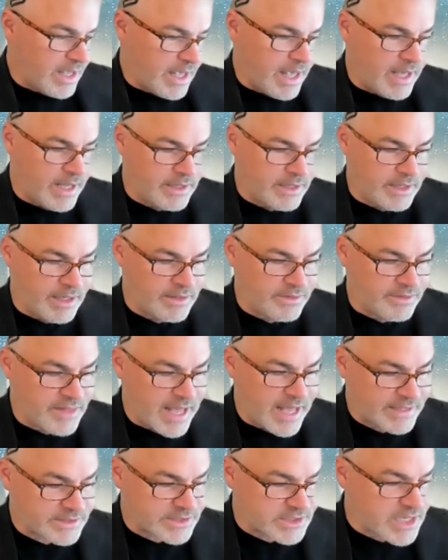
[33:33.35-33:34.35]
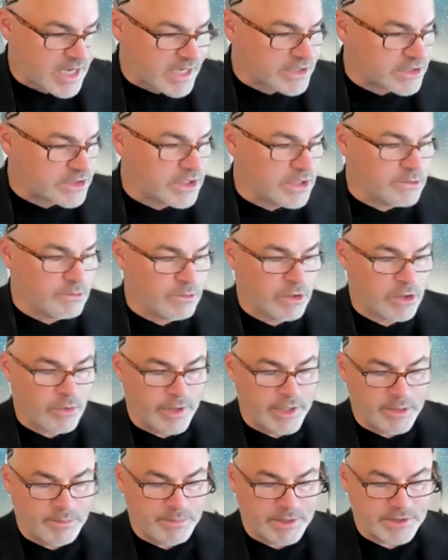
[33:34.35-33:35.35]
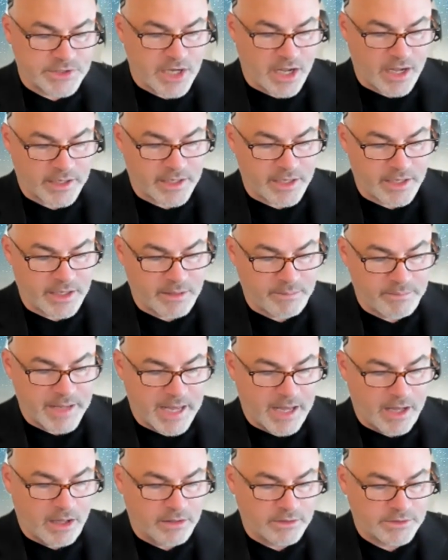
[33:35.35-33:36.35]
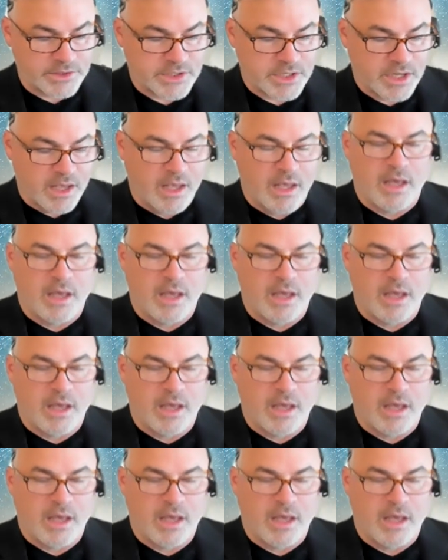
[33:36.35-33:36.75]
And in that section, we're going to be talking about